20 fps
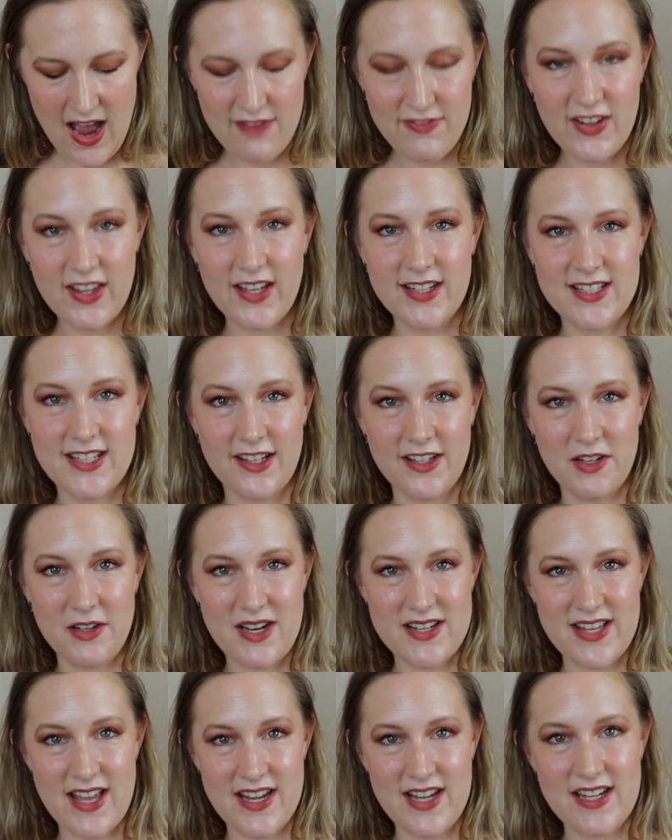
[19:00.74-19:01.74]
I feel like telling you
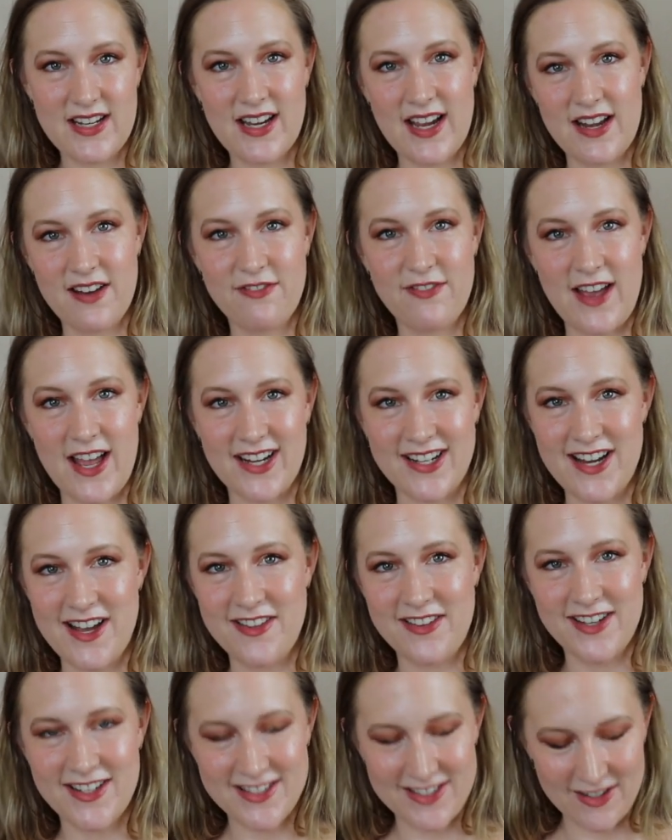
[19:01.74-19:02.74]
guys any kind of fact now
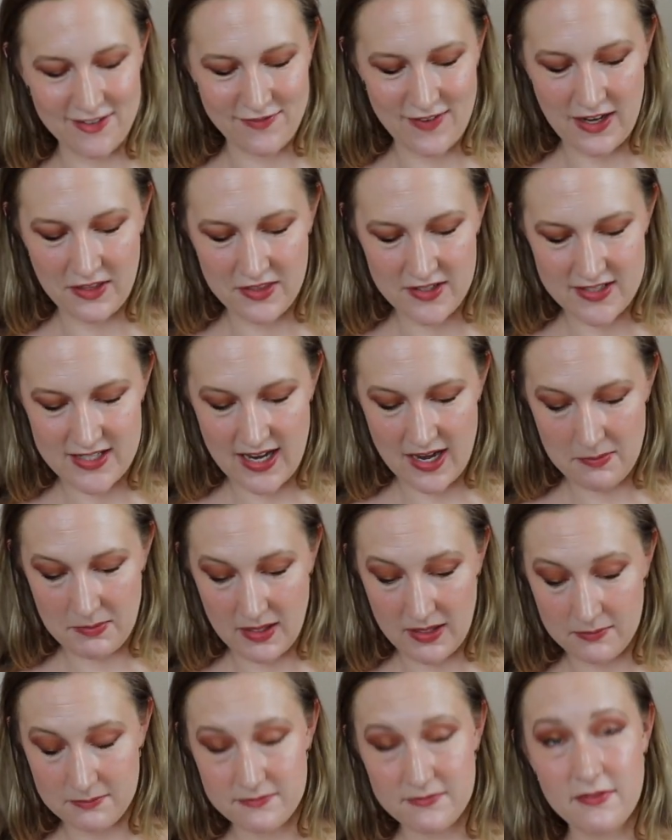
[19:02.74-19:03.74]
that I started Fact of the Day. I'm
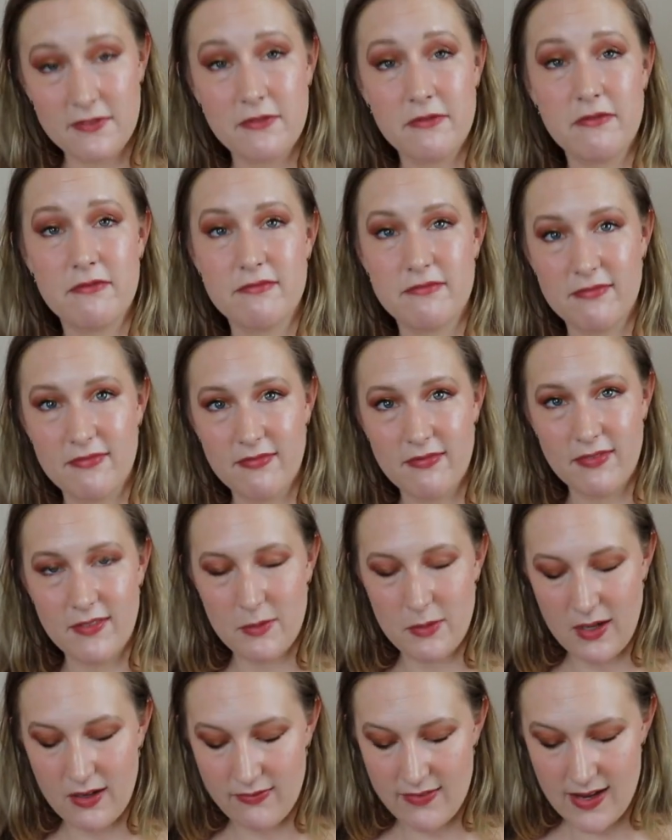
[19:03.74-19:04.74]
like,
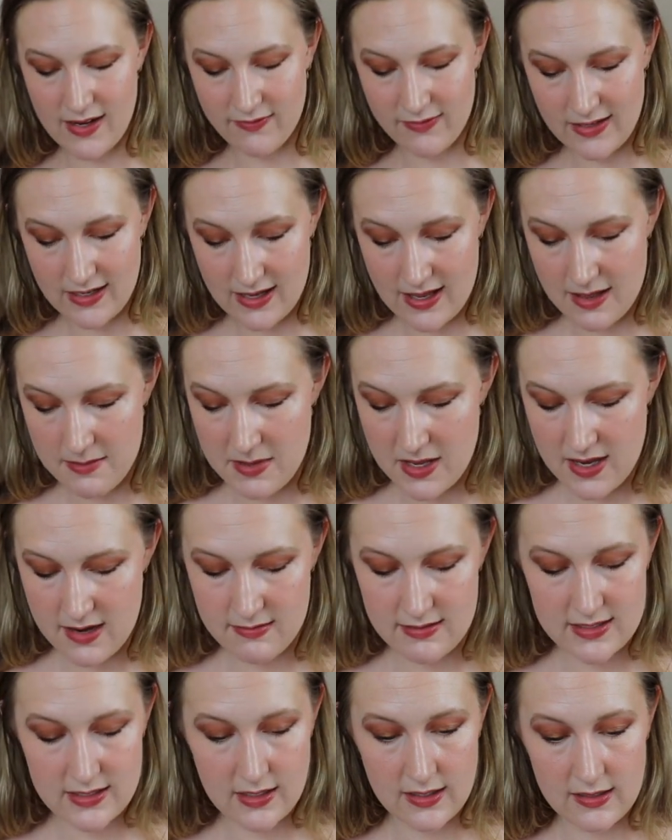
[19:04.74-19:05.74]
quick fact for you. I'm an
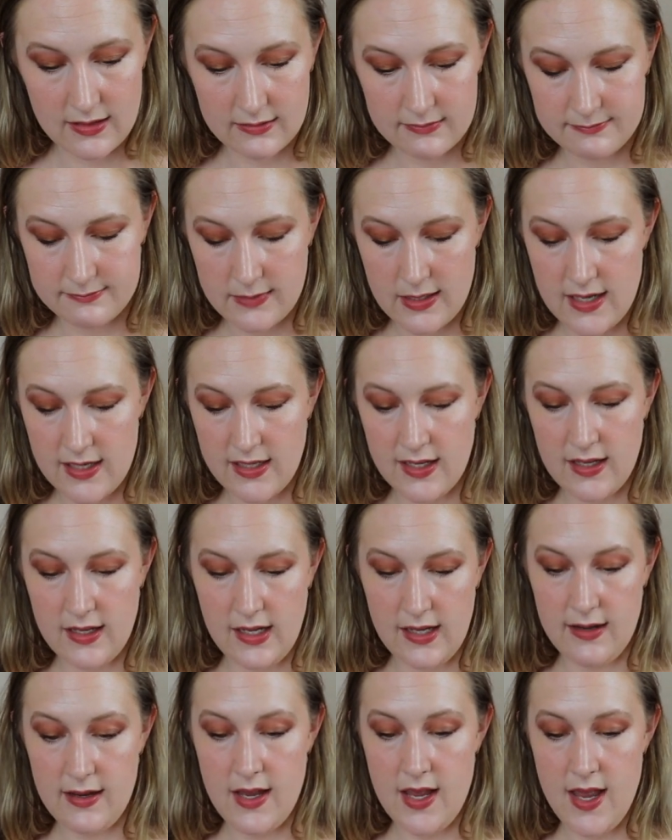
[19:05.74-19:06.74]
Irish girl.
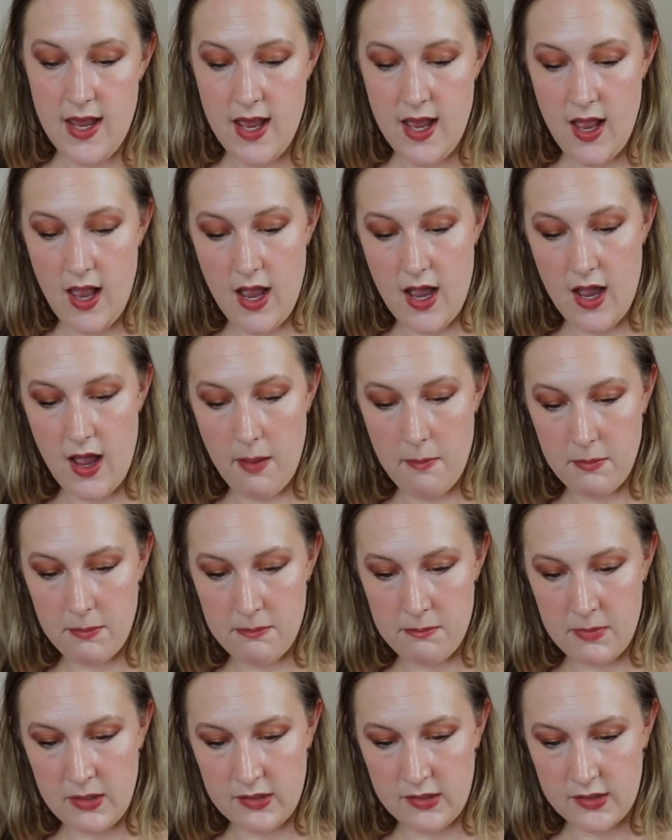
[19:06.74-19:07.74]
Kitty.
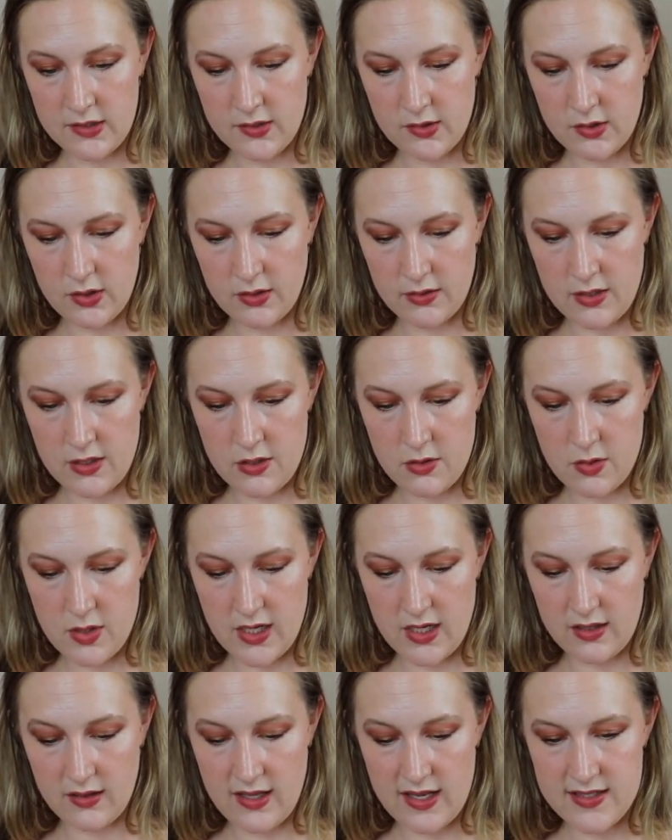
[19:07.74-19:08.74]
Um, Miracle
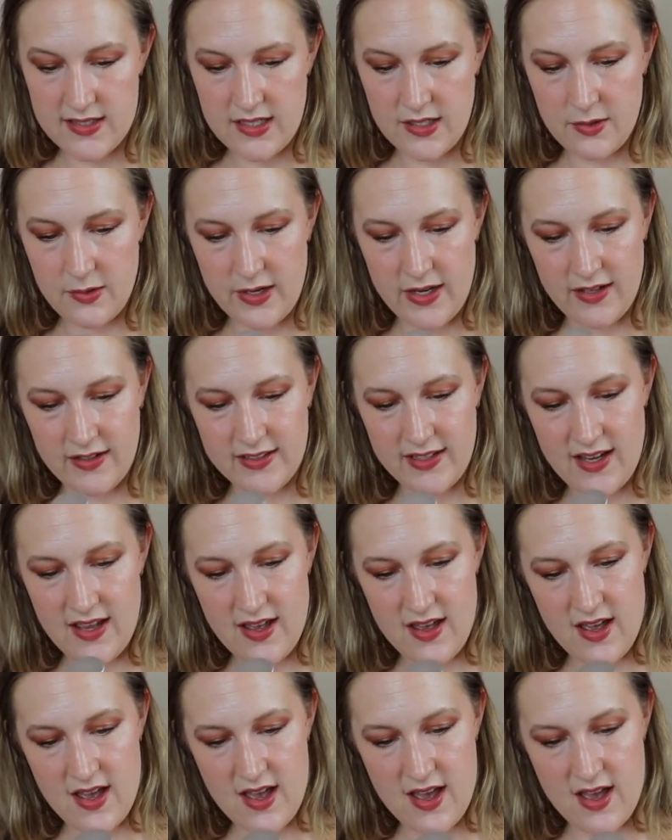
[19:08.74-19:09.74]
Glow Cleansing Oil.
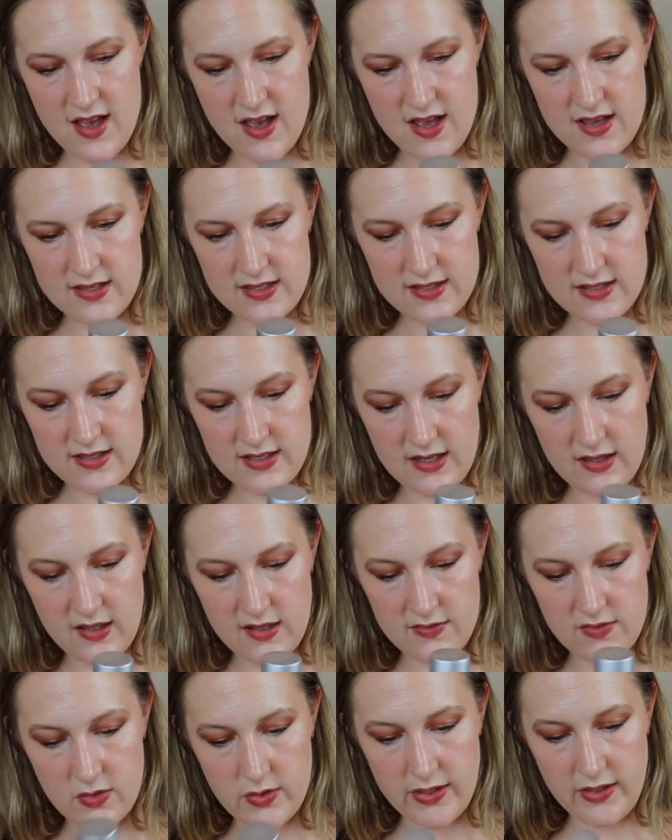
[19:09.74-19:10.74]
Yes. I
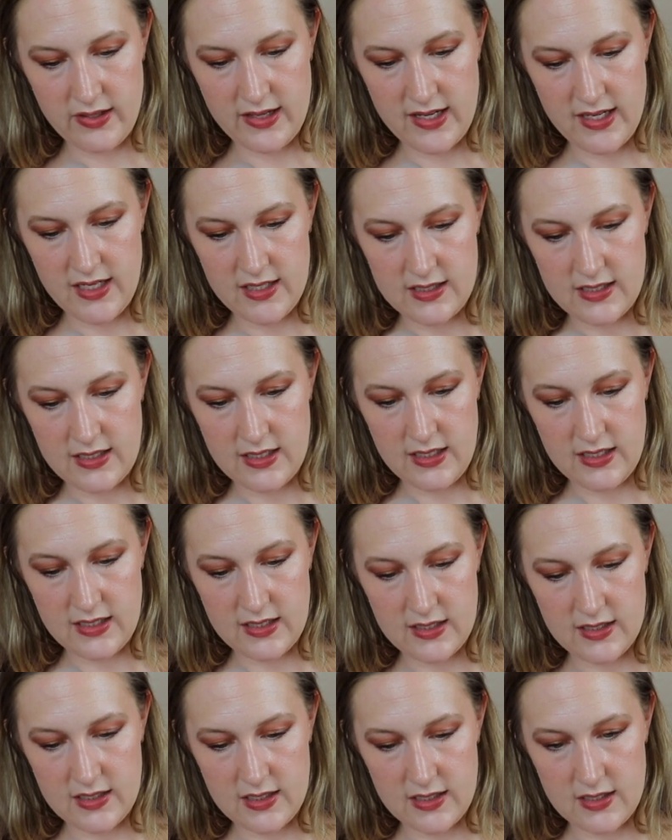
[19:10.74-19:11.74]
love oil
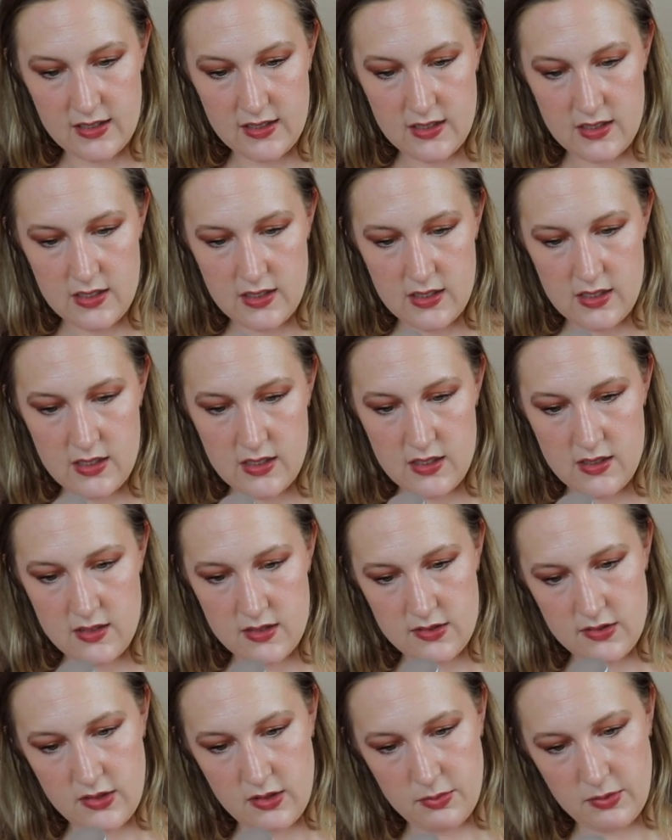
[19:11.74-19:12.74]
anything.
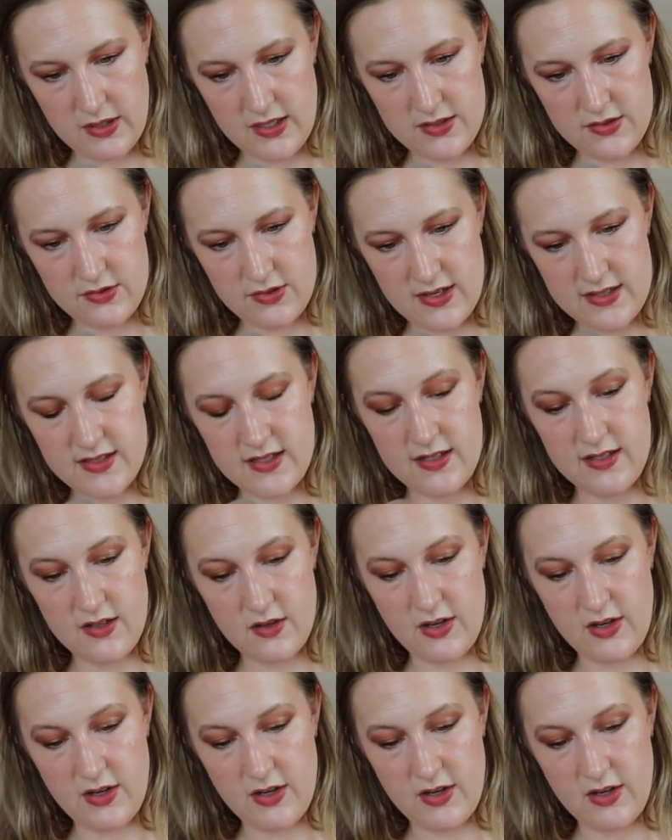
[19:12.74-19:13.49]
So you apply it to dry skin.